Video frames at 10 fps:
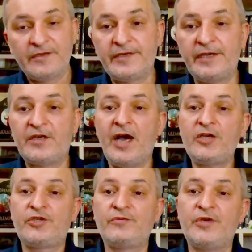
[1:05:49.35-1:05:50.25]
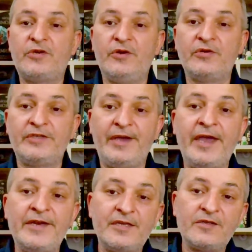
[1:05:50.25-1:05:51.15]
take action, because
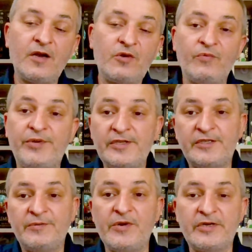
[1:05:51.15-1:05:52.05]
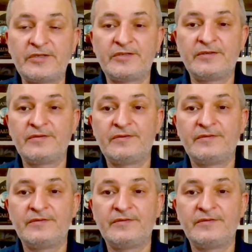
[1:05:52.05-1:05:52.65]
any attack on peacekeepers,